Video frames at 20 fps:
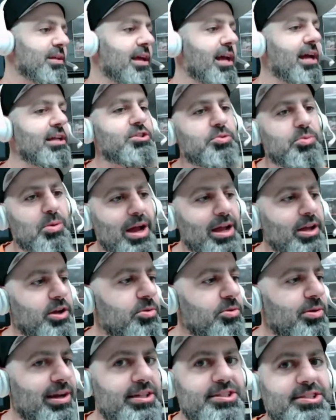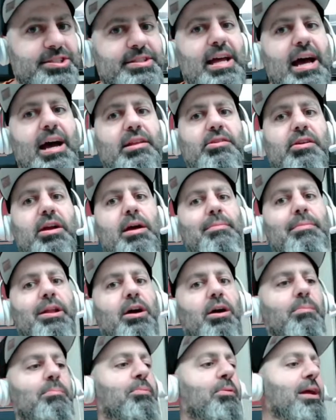That's right, Chris. Dr. Emmett
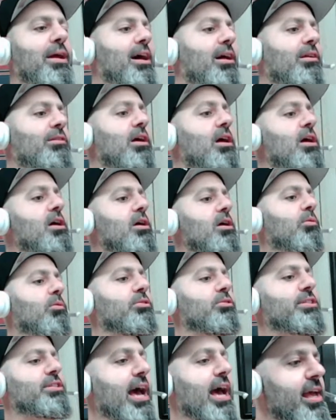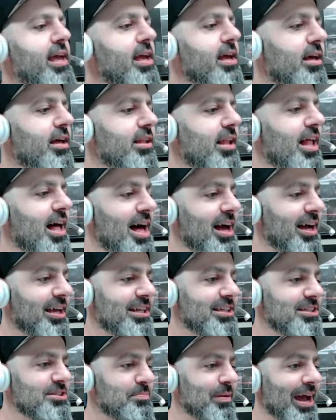L. Brown was hanging a clock in
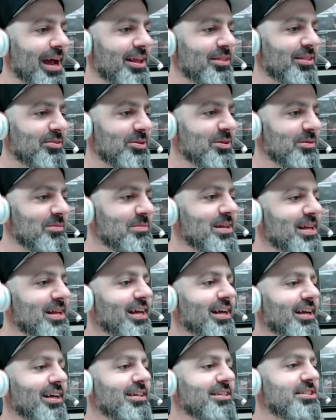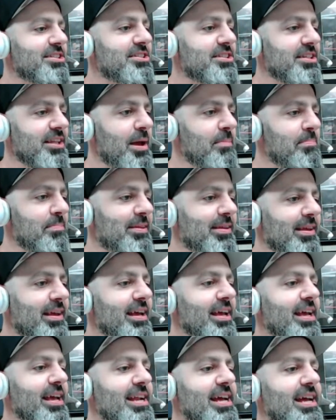his bathroom, slipped
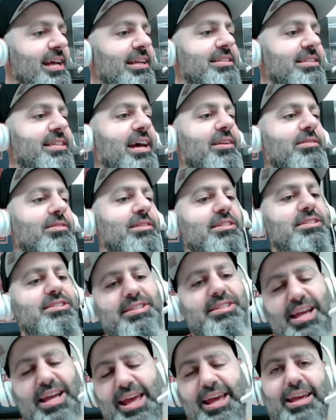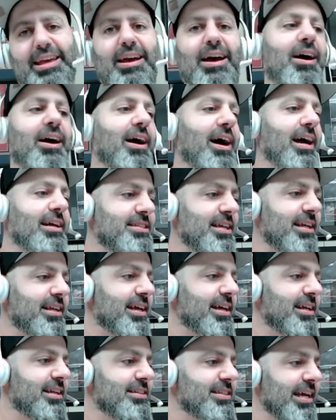and hit his head on the sink. I said he
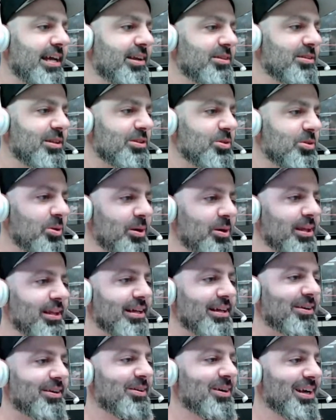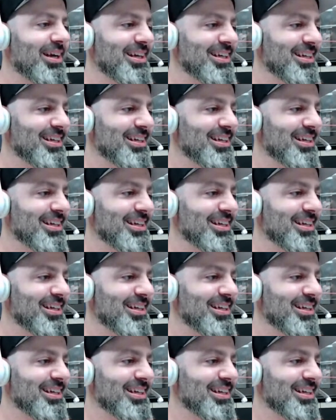hit his head on the toilet. Right?